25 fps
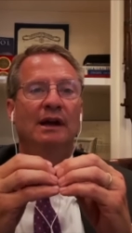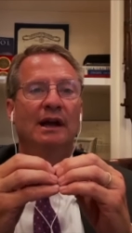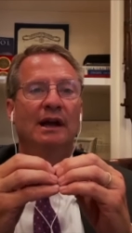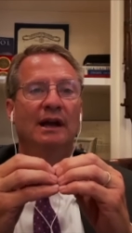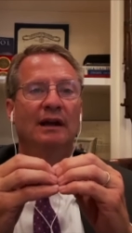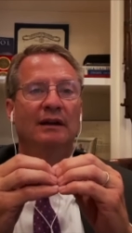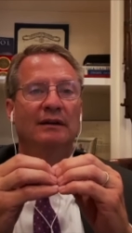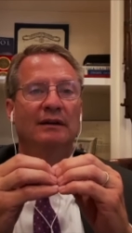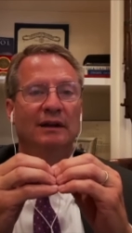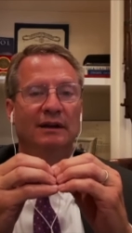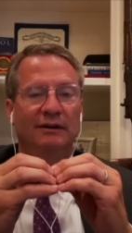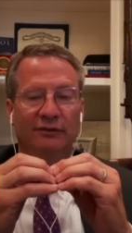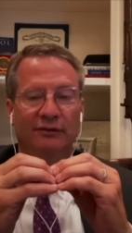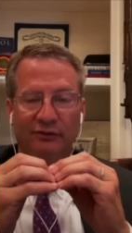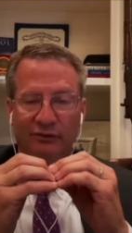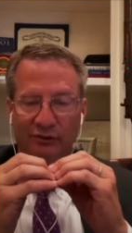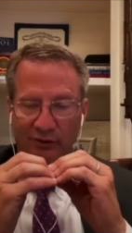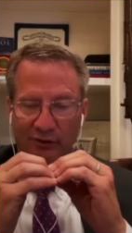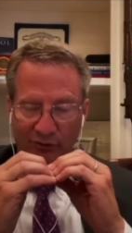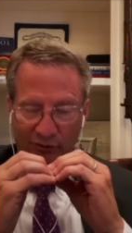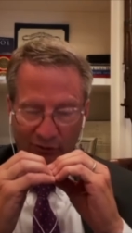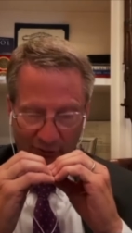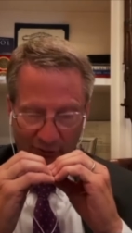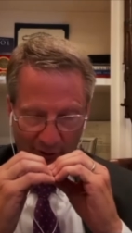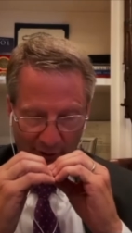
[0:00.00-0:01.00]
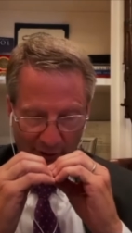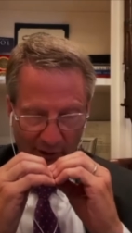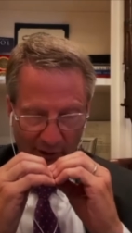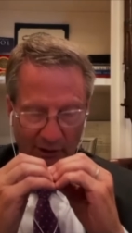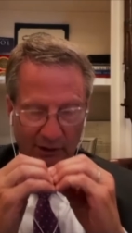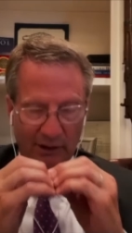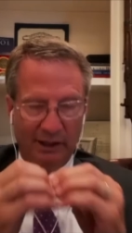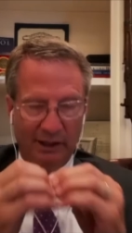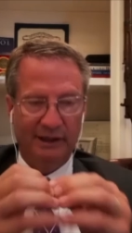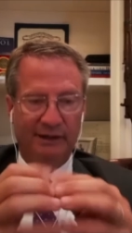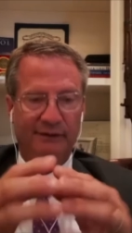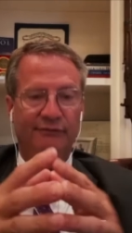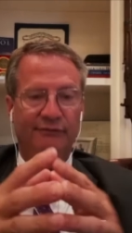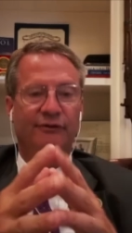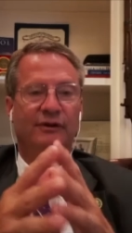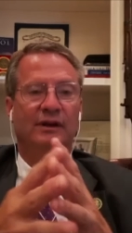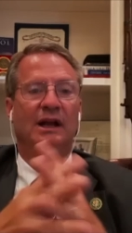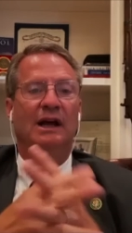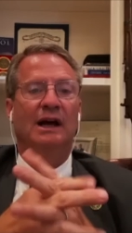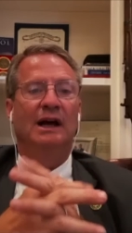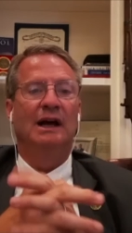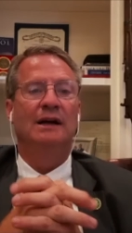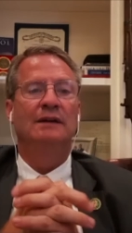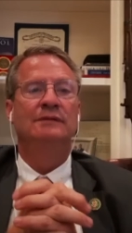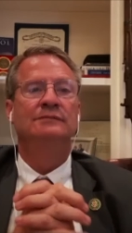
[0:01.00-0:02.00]
and let's just let it
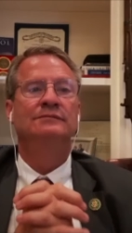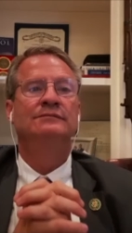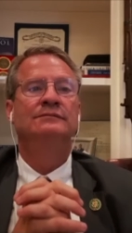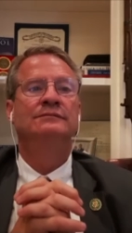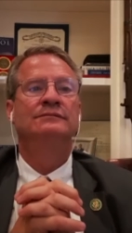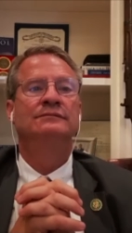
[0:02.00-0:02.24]
fly.